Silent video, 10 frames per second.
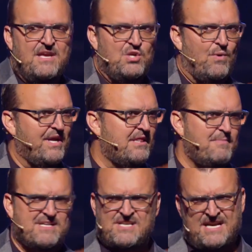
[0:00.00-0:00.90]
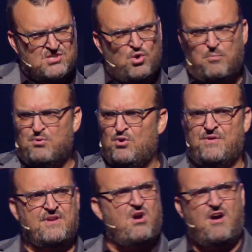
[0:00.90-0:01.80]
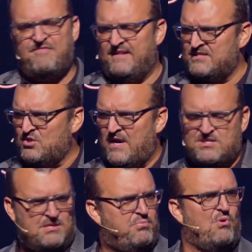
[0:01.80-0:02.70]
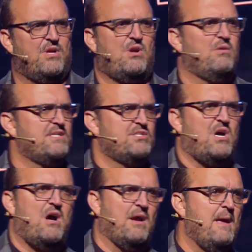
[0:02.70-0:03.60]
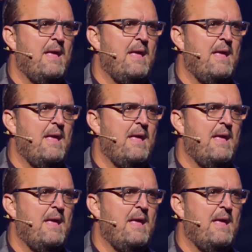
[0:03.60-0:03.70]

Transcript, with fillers: You want to get the best ice cold brew and the coffee? Let's go out to the portico. Let's talk.